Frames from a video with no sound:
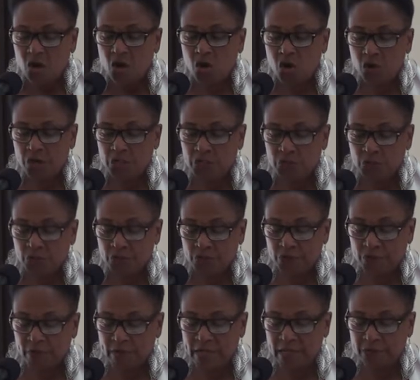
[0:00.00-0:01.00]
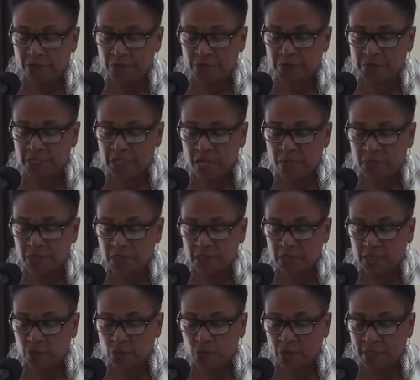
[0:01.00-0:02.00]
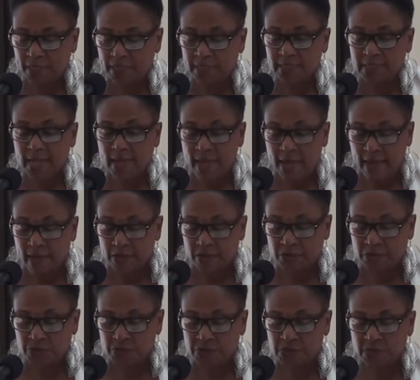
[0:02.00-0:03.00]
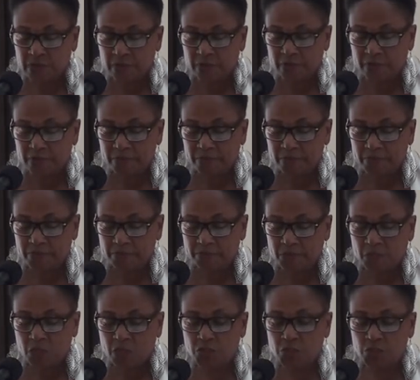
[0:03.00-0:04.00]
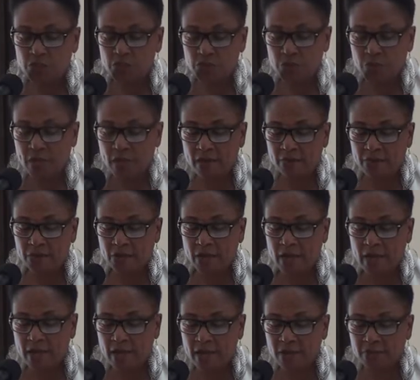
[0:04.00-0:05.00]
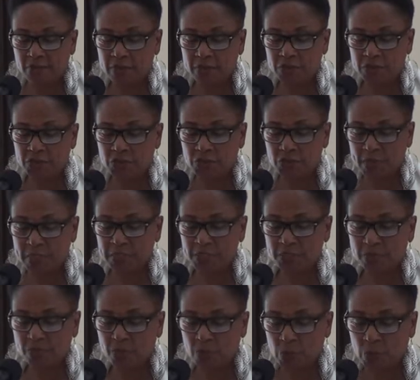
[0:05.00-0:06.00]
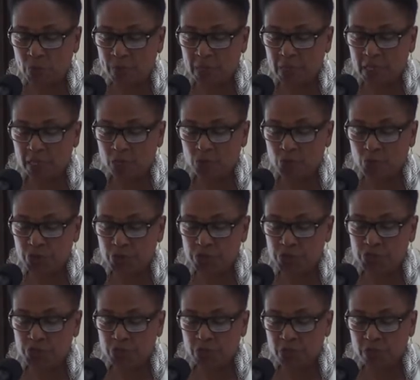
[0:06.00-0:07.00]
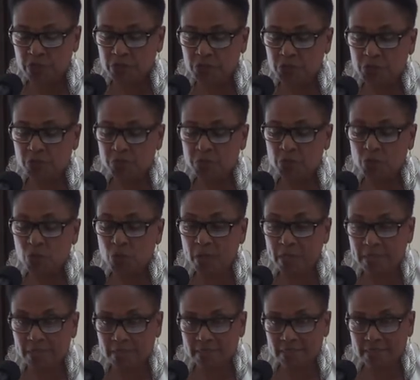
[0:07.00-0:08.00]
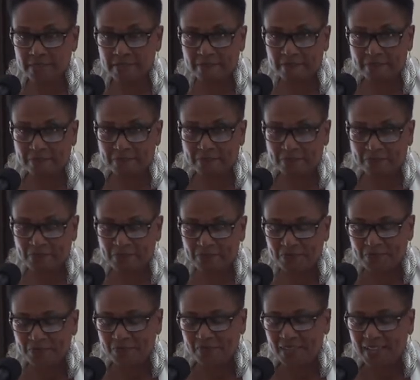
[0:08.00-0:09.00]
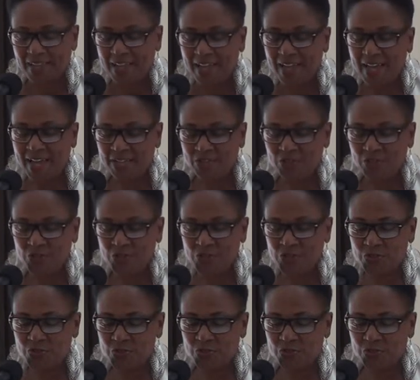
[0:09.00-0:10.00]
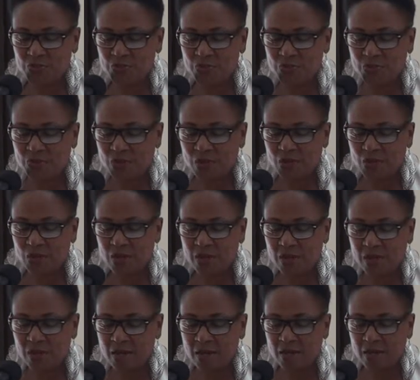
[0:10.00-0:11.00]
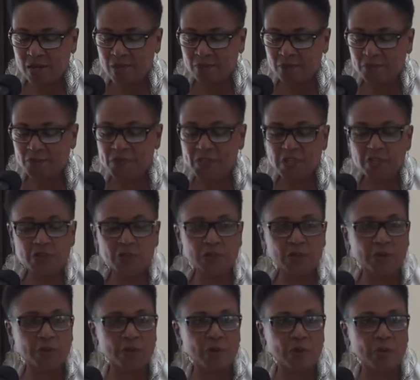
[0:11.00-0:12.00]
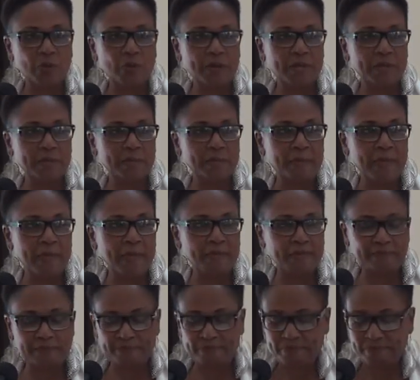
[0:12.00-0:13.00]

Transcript: Are you afraid of predominantly white towns? Do you ever have a stressed moment and wish to be white? And do you fear white men?